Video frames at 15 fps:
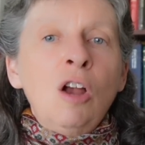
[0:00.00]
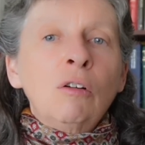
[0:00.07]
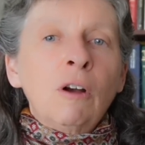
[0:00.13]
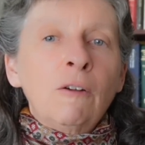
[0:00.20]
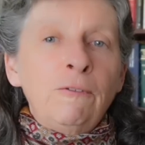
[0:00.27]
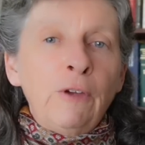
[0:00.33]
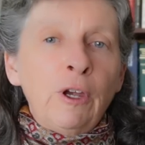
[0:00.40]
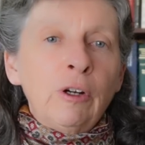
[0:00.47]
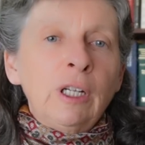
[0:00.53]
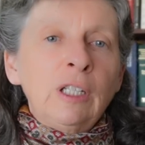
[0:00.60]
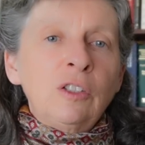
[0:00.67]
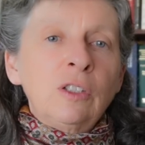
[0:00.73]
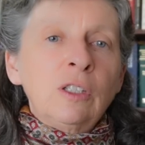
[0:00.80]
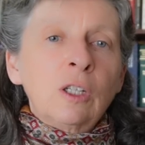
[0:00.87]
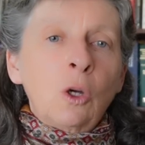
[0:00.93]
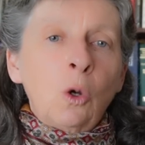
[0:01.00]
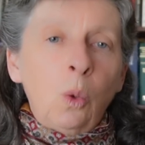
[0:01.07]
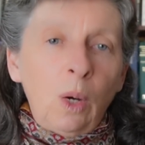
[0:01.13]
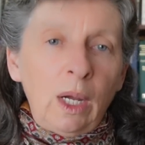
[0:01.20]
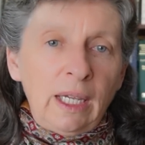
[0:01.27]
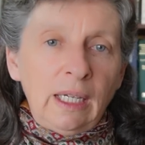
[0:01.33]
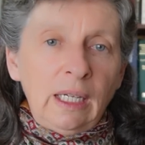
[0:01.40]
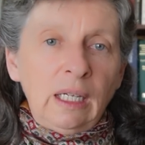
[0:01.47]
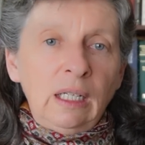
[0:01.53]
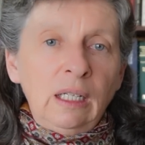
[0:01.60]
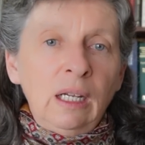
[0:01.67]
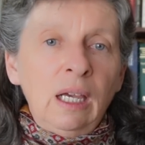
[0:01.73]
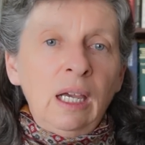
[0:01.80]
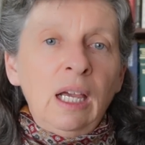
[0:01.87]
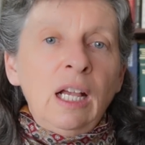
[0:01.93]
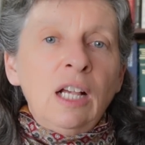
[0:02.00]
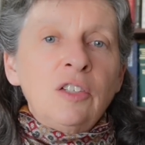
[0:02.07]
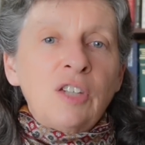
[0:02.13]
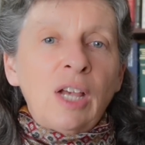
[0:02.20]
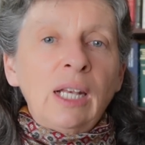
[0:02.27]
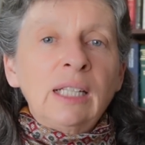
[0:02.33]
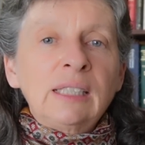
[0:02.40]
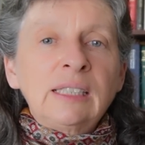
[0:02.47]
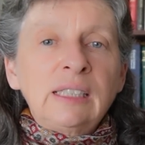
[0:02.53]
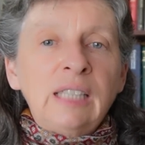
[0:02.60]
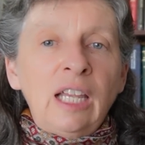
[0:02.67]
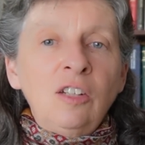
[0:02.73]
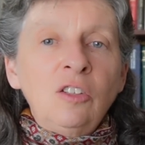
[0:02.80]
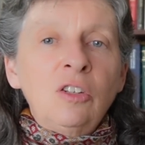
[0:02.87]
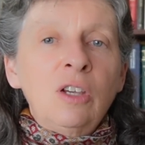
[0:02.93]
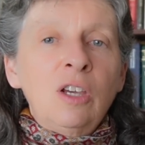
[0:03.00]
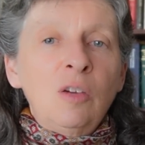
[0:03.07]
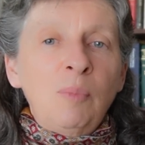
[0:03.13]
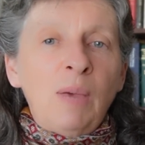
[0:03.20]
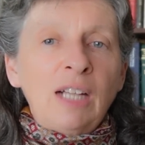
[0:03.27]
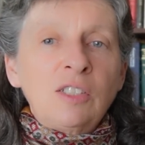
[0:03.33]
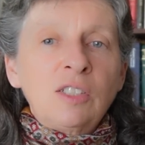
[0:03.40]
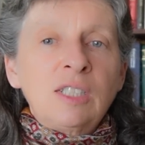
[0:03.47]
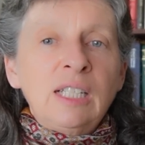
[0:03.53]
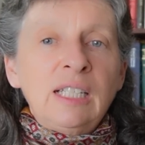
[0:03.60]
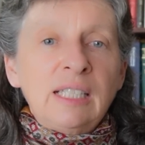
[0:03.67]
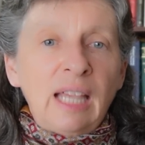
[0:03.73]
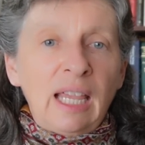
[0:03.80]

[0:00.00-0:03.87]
referring to the Queen, shall extend to Her Majesty's